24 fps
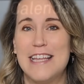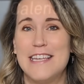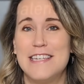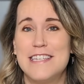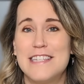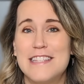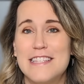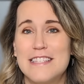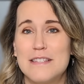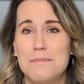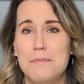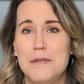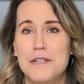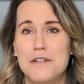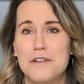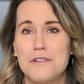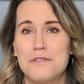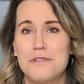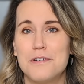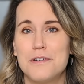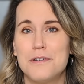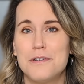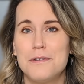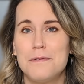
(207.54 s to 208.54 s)
into the speaker
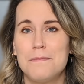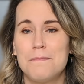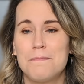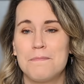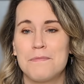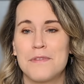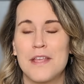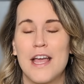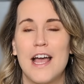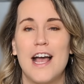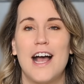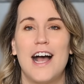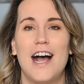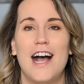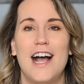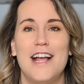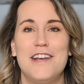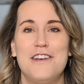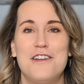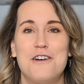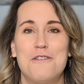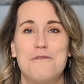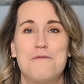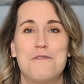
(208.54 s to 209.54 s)
grill. I
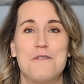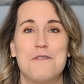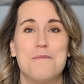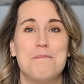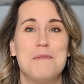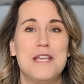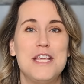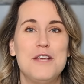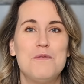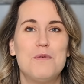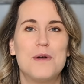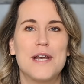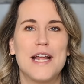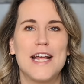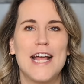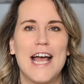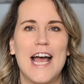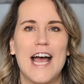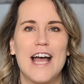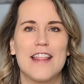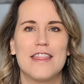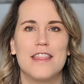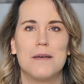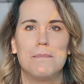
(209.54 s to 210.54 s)
know for me, when I
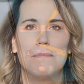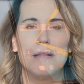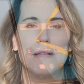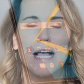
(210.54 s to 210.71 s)
had the